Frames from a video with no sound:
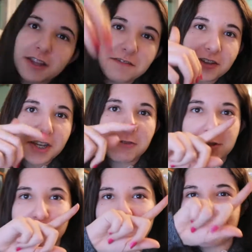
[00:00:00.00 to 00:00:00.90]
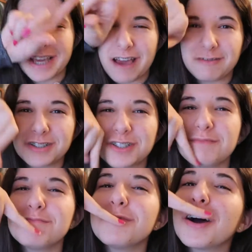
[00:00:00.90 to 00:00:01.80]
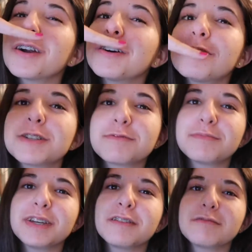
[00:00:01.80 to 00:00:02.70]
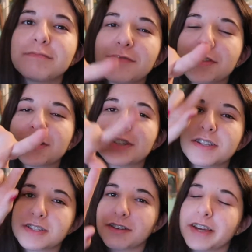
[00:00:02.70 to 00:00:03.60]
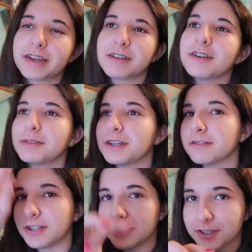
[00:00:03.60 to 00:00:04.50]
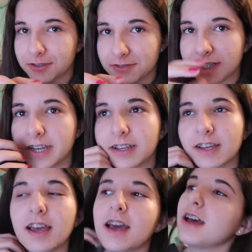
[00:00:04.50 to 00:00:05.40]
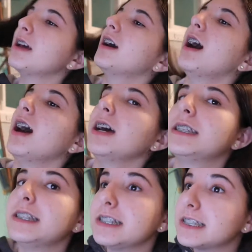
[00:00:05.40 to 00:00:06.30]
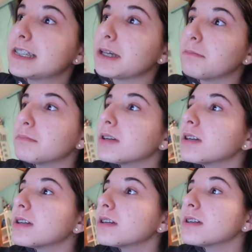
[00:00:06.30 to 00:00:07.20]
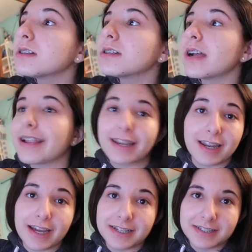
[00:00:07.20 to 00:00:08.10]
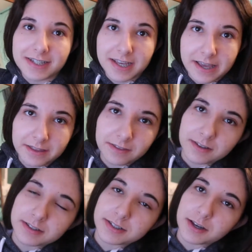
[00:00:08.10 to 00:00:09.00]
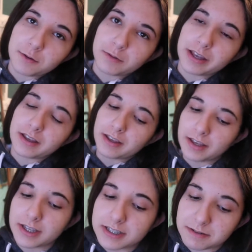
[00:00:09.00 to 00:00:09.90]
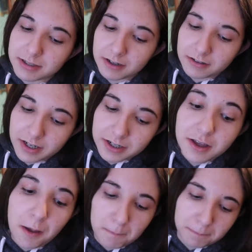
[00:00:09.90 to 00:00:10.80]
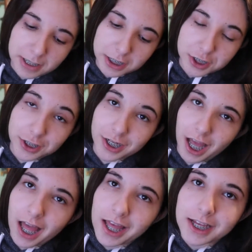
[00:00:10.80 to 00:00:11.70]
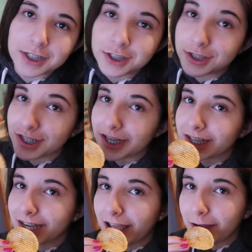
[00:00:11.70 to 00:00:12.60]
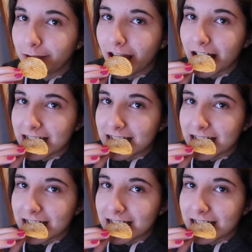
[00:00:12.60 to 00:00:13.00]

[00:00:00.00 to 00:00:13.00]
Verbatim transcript: Carly video, which will be out tomorrow, which will be out before you see this, so like, it'll be out on Tuesday, uh, December 19th. So it's gonna be out already. Be sure to check it out.